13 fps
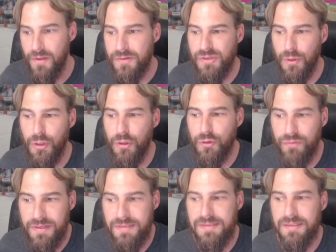so it could
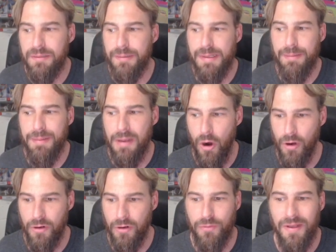reasonably be
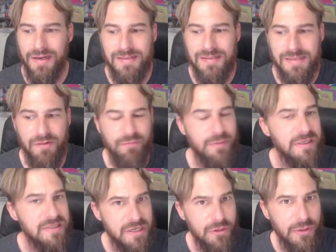argued that instead of
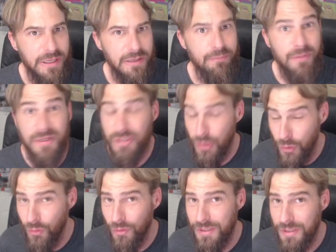maternal,